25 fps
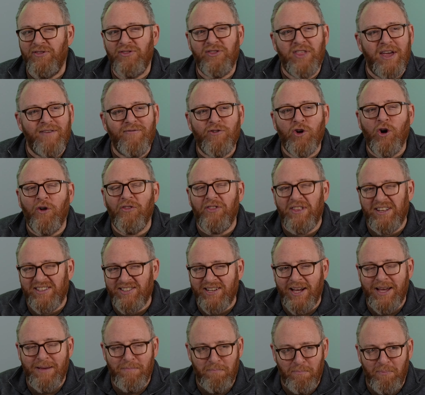They've got the
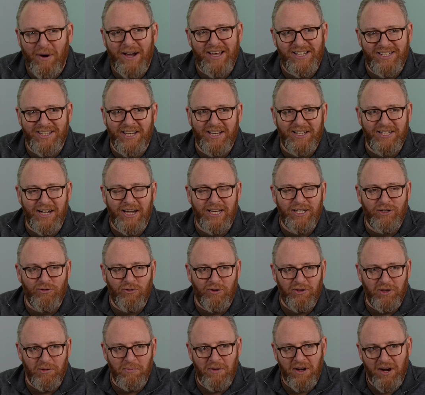same basic data
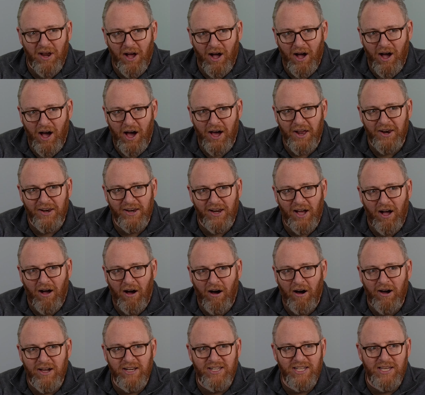on them, and
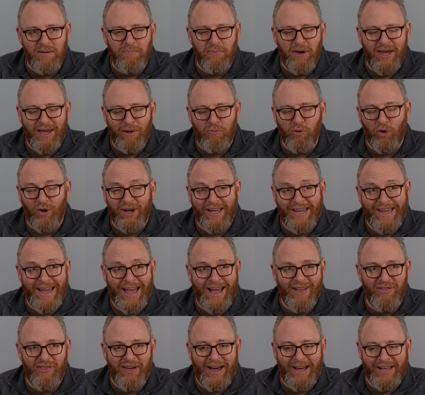IDP will
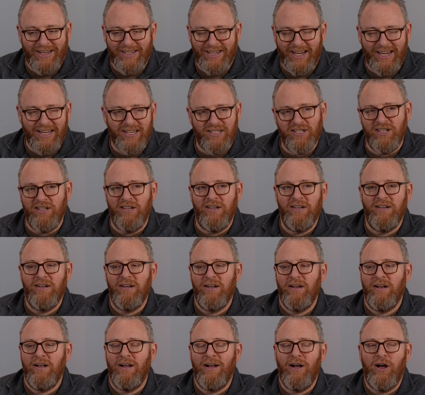get that data
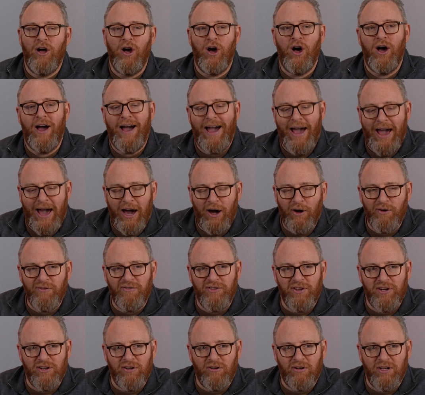out of
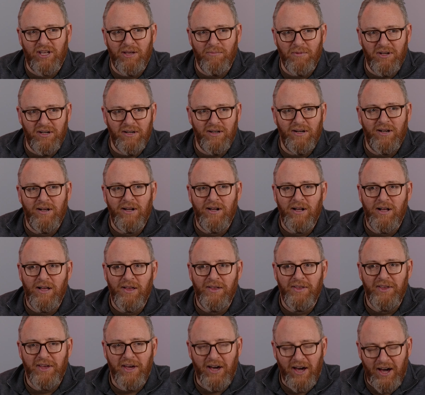the document
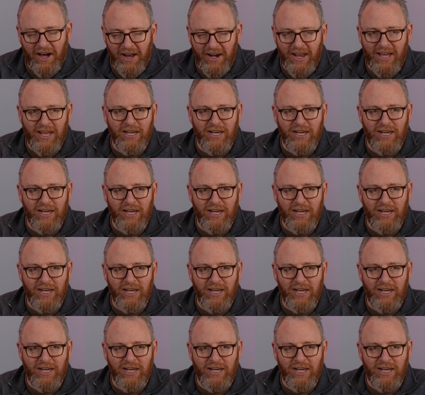and